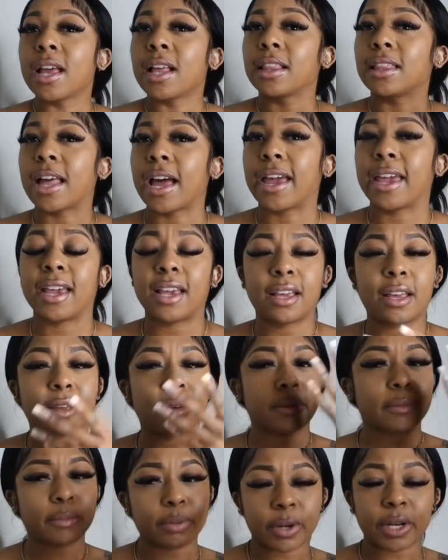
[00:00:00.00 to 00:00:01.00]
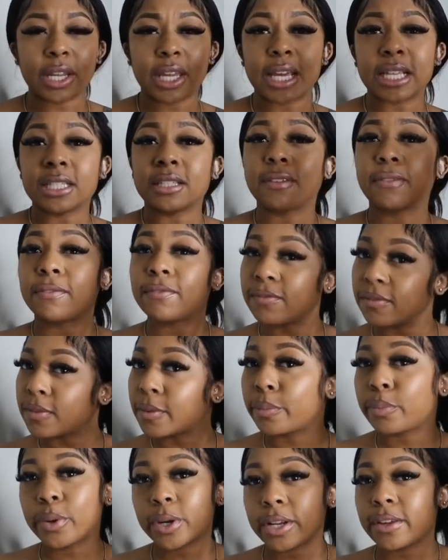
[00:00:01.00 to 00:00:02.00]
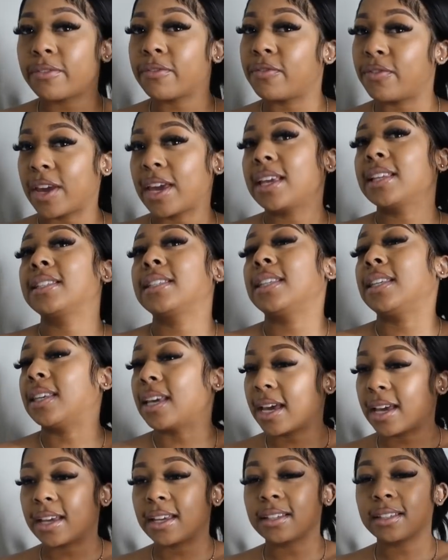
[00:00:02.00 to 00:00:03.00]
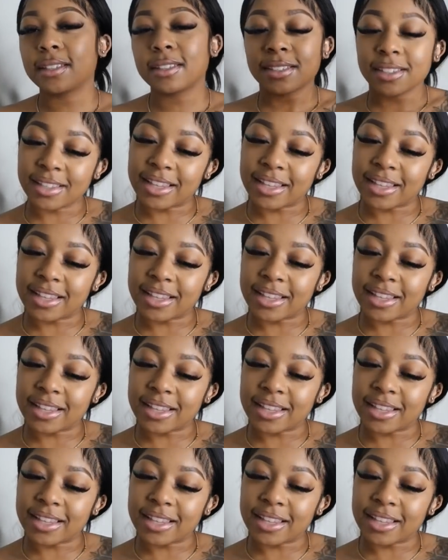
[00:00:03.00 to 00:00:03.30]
Like, pretty is pretty face, yes.